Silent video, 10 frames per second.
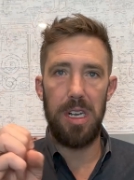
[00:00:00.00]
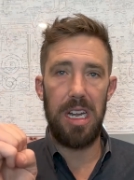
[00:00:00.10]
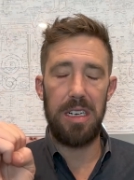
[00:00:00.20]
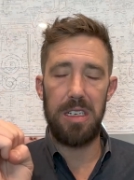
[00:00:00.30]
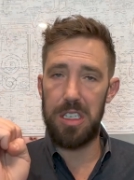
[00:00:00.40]
and
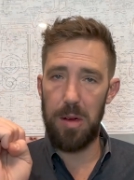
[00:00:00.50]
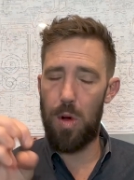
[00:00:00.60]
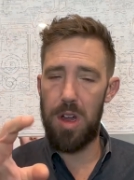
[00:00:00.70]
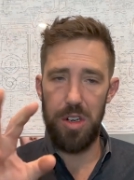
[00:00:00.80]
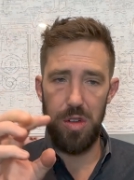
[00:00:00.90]
I just like
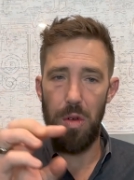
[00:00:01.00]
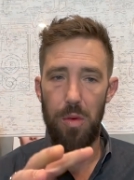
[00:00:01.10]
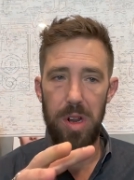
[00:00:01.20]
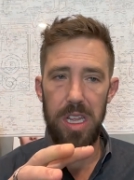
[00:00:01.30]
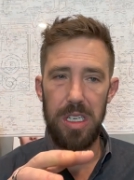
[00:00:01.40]
one, two,
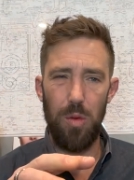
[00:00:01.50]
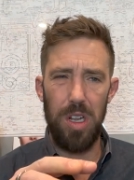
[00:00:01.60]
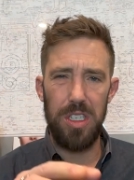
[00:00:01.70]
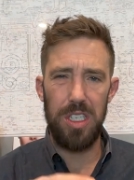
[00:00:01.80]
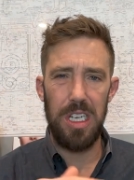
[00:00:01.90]
three. That
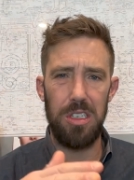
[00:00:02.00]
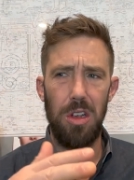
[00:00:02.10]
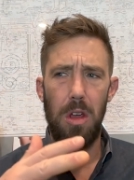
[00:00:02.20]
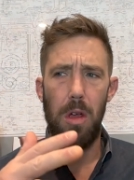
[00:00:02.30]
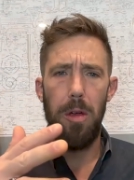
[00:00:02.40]
one says
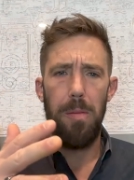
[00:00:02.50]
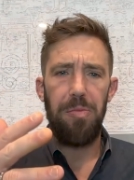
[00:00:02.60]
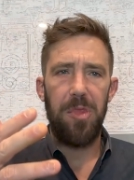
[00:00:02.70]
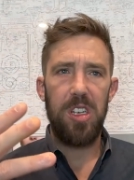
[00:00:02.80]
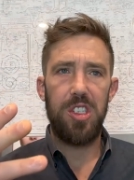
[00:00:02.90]

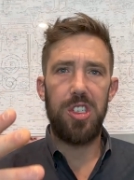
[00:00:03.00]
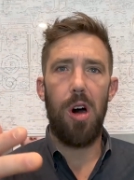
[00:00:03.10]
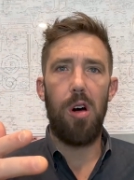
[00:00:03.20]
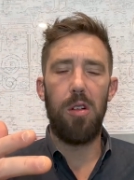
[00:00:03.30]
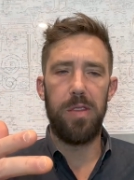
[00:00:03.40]

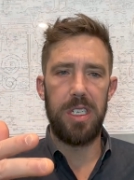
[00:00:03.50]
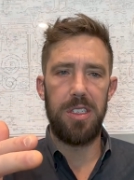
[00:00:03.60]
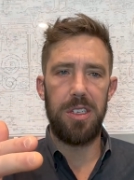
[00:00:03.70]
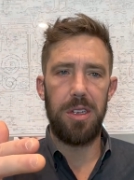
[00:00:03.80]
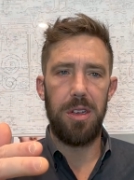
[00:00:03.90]

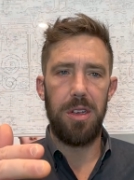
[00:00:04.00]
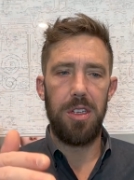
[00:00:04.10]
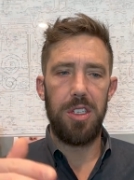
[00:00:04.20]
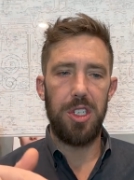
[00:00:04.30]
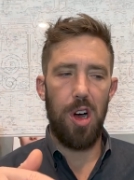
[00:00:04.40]
solvents,
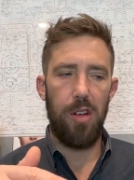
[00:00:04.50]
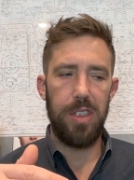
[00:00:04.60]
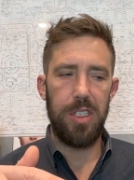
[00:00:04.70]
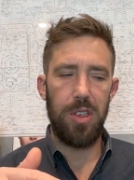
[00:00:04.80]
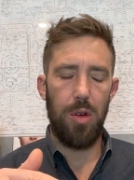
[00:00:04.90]

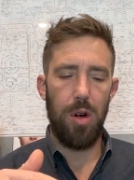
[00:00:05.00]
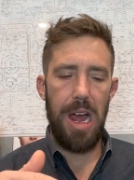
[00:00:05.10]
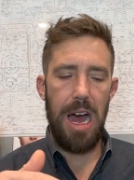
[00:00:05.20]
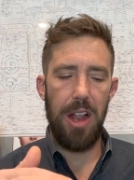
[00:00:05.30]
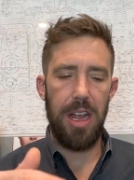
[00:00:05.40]
solvents or
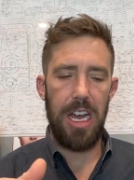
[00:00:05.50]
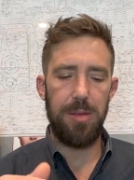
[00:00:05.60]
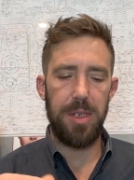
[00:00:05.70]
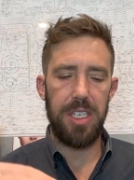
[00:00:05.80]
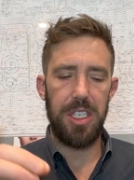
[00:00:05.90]
aldehydes,
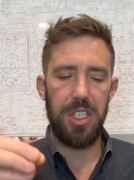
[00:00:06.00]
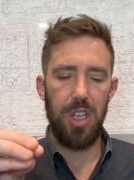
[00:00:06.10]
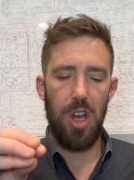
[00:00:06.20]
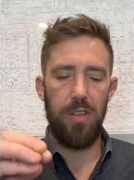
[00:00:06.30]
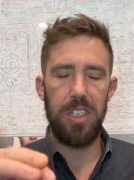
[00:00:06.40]
but it says
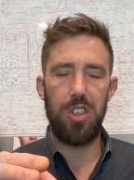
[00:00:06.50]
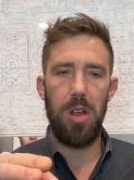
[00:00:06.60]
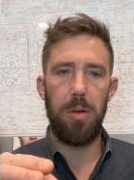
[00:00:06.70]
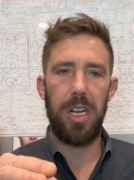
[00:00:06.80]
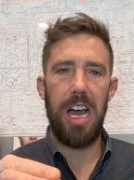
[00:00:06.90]
solvents are
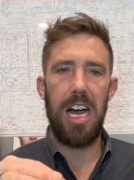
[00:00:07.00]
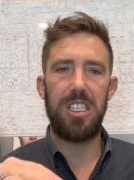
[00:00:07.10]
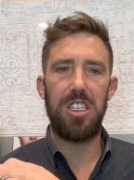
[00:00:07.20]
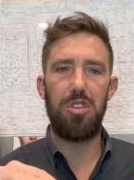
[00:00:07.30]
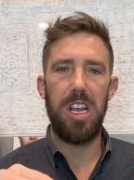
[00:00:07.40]
able to
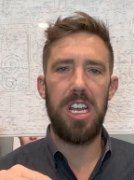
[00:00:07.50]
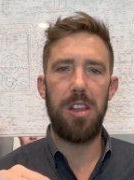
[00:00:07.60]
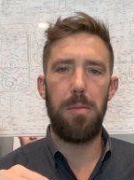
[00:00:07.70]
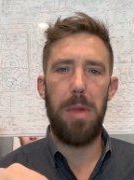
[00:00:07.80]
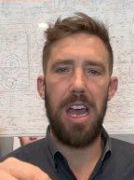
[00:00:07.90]
concentrate in
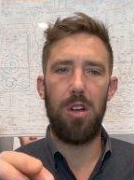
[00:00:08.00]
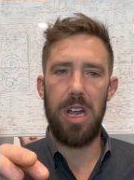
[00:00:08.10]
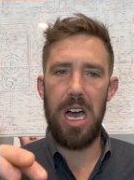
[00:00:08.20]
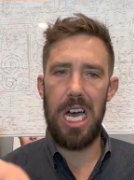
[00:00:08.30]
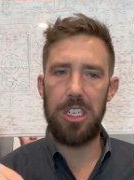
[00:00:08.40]
the
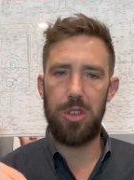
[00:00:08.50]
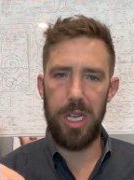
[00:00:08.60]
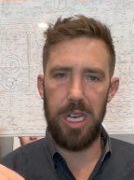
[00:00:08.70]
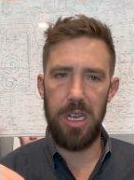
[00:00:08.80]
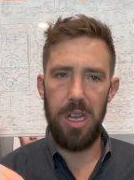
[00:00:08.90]

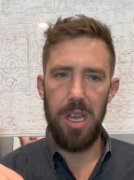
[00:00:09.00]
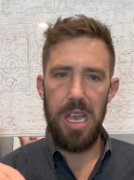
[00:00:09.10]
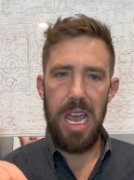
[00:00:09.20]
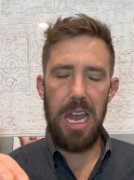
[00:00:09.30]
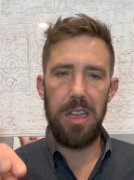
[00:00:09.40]
mitochondria,
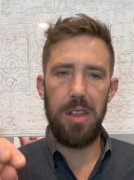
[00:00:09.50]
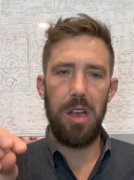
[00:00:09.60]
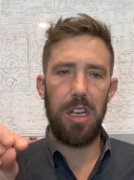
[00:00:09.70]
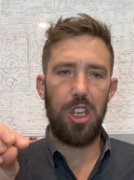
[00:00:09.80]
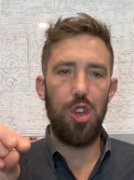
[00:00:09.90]
and
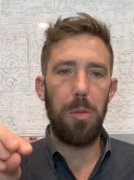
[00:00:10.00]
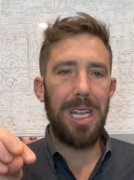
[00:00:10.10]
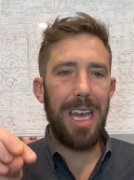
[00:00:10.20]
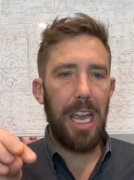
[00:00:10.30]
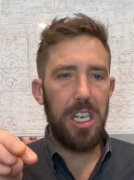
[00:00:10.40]

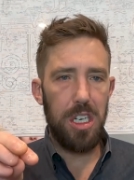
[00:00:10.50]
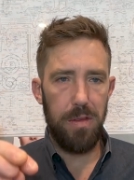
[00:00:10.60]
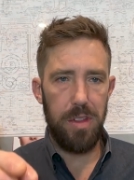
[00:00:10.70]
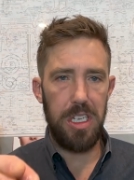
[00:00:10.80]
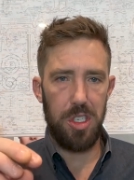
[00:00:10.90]
accumulation
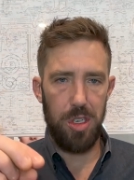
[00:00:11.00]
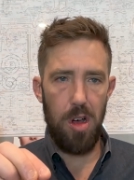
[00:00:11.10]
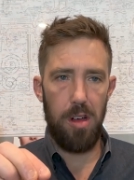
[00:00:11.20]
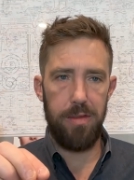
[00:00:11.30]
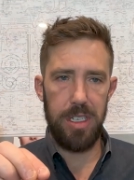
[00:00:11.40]
of these
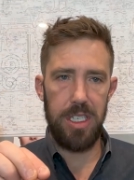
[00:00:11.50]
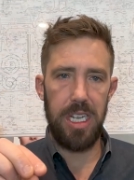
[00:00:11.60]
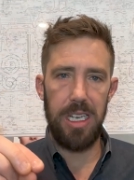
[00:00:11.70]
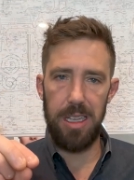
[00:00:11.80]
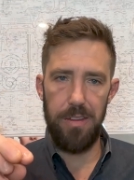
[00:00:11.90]
solvents
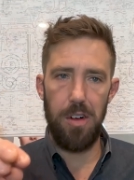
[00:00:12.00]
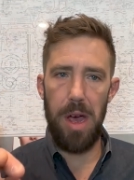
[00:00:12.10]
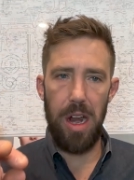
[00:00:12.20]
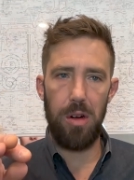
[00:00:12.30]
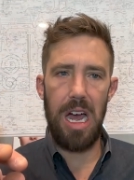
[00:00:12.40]
in liver
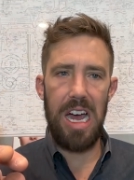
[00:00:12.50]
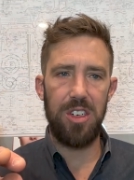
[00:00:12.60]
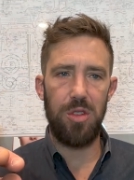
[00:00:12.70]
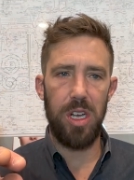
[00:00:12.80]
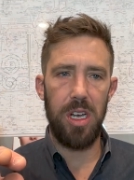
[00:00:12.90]

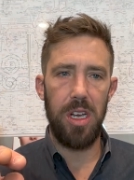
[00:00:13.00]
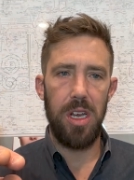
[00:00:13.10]
mitochondria